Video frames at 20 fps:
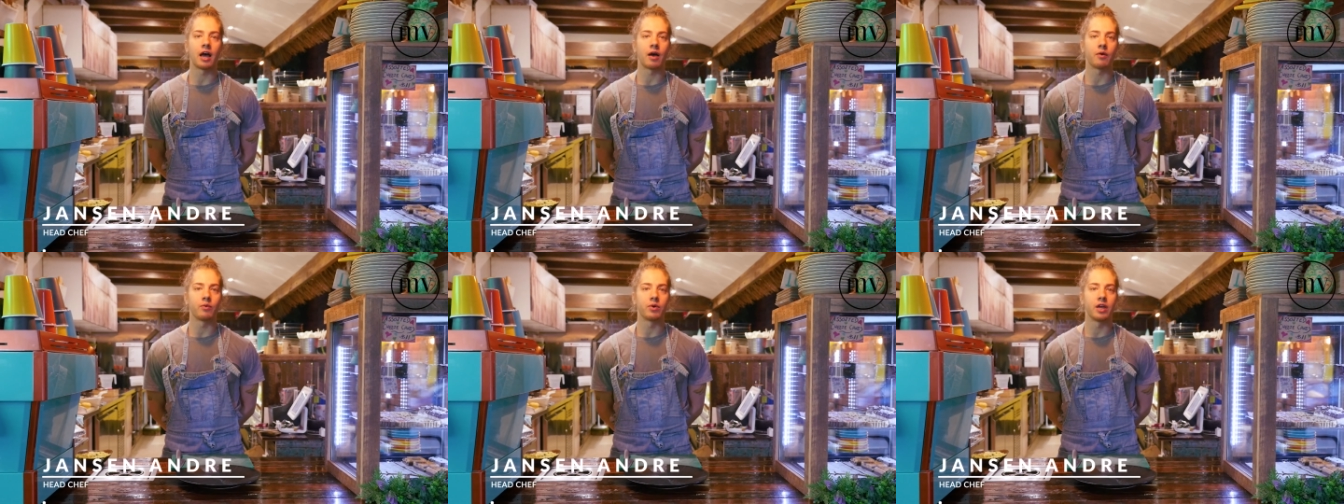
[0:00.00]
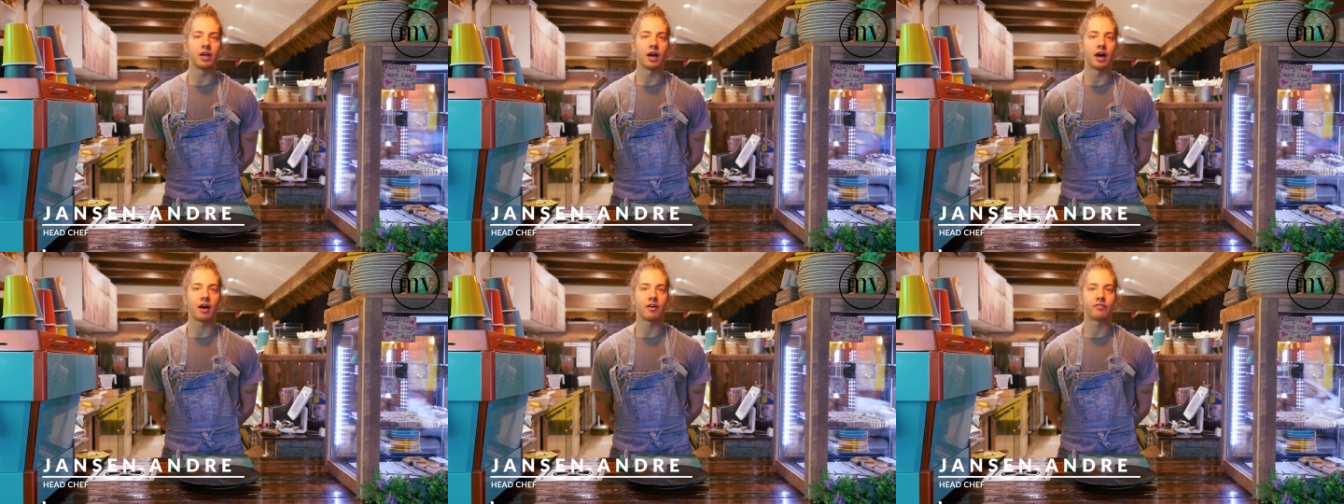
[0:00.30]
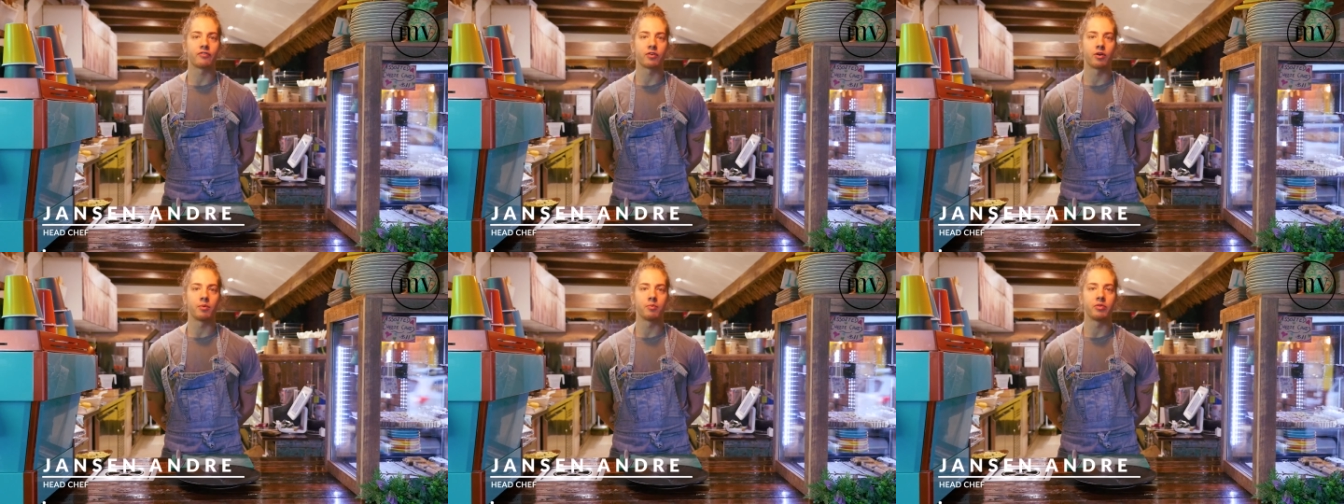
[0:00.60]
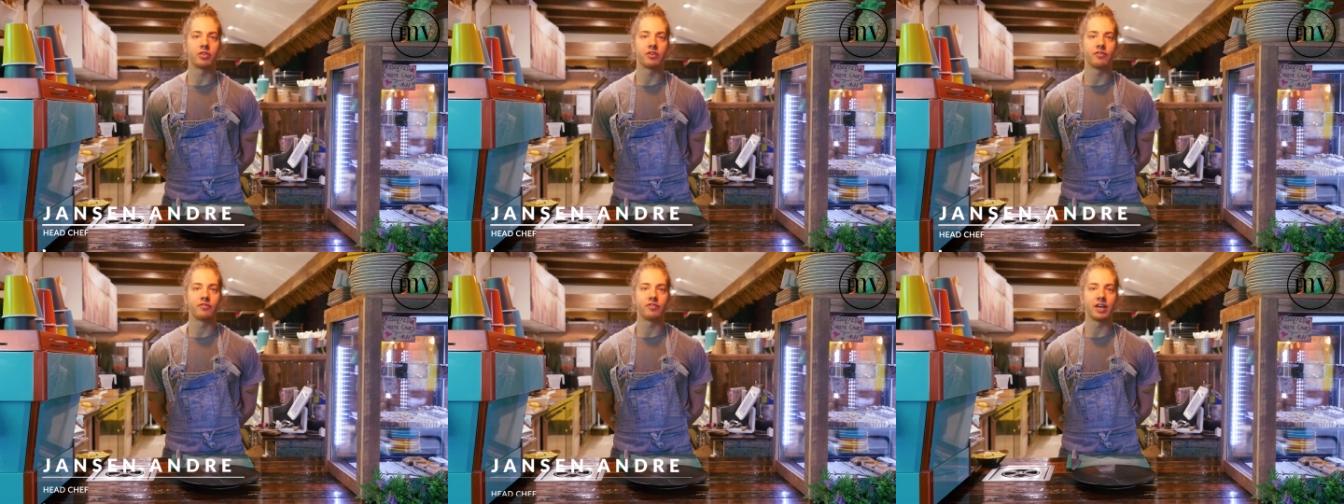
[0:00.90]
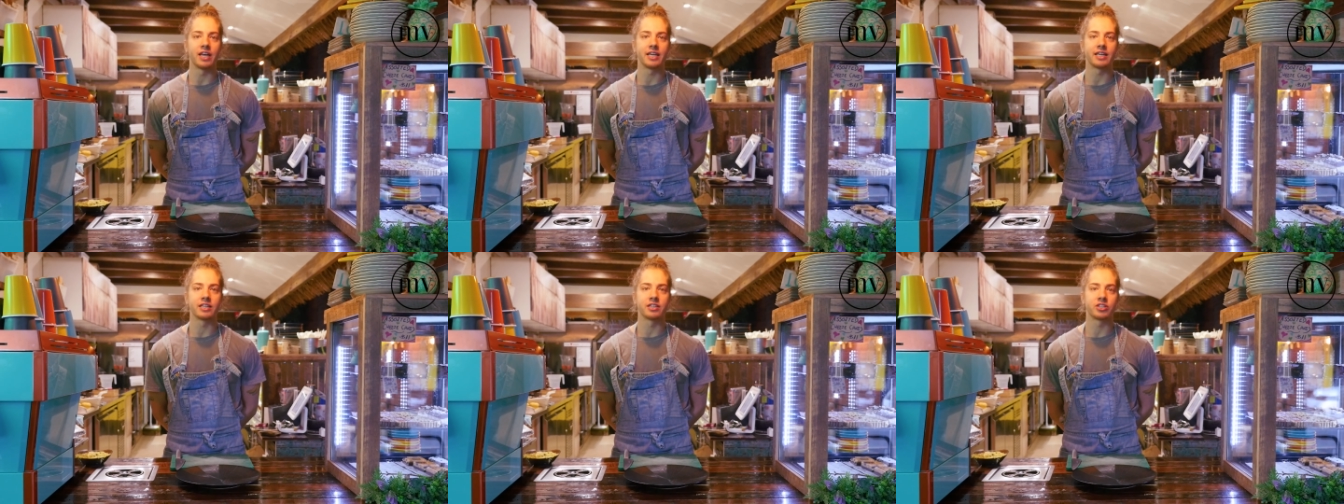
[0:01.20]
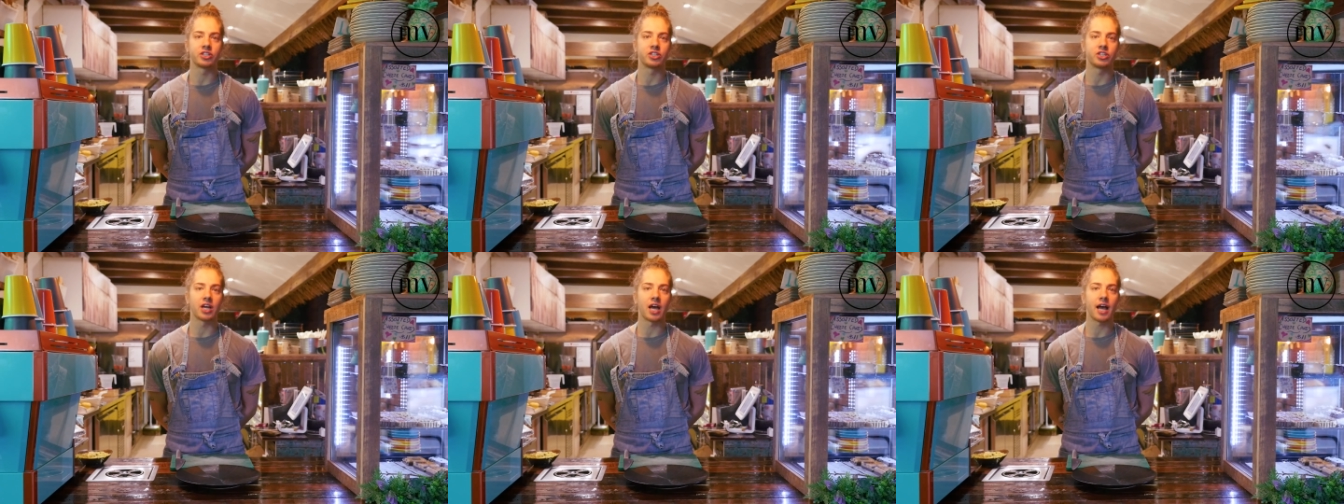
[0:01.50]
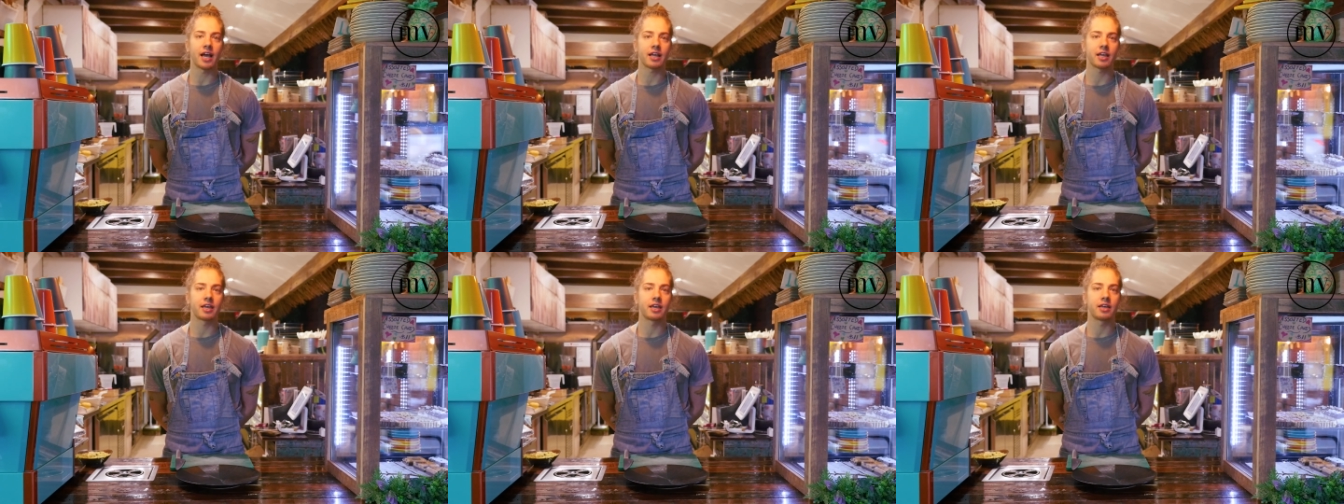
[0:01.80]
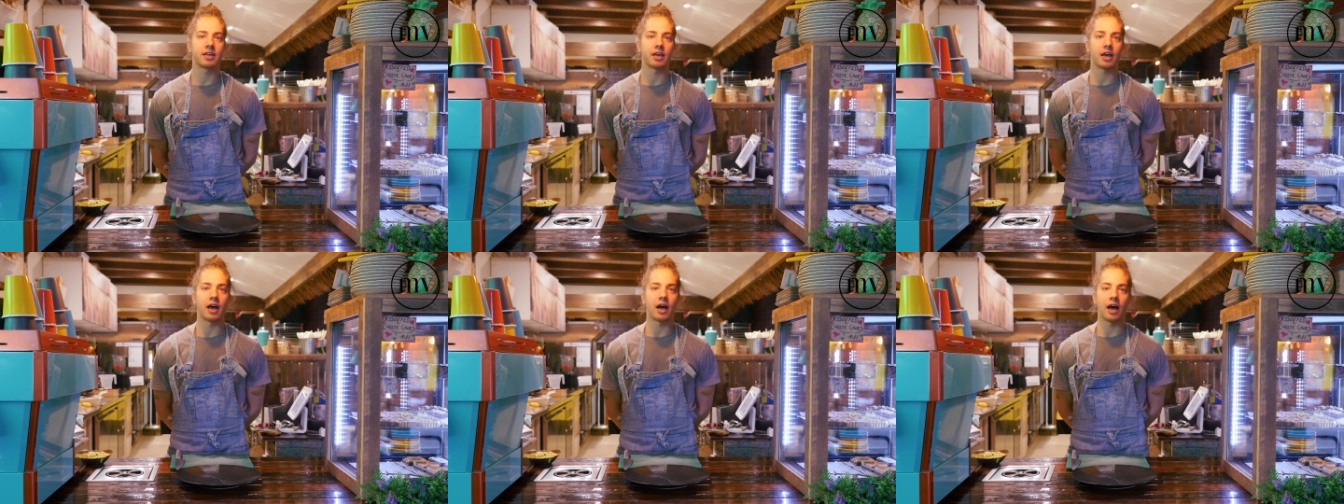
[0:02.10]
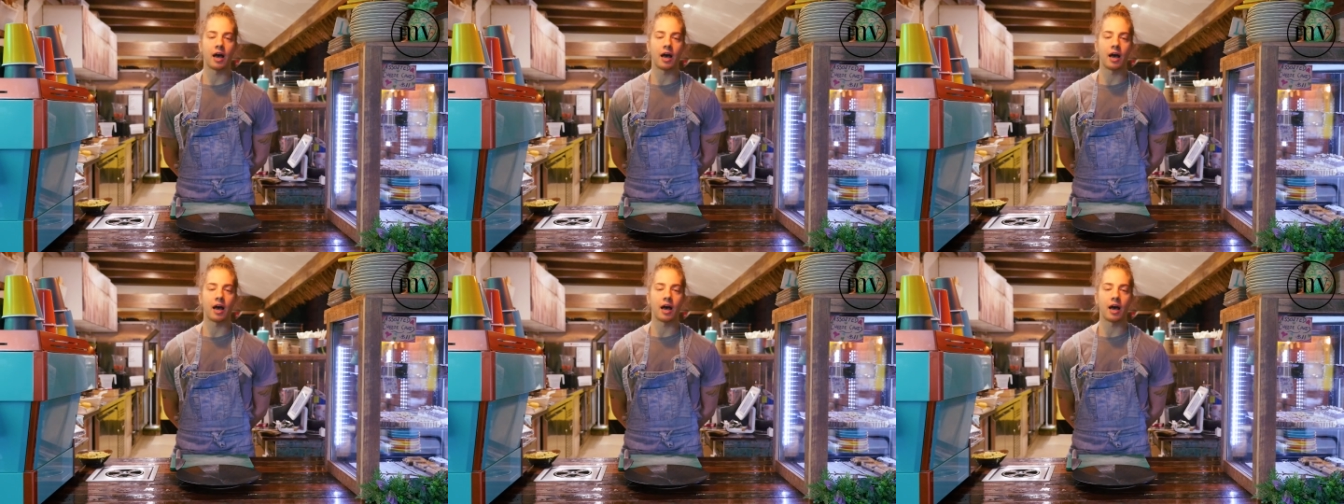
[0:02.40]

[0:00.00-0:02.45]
We are from the Vegan Shack.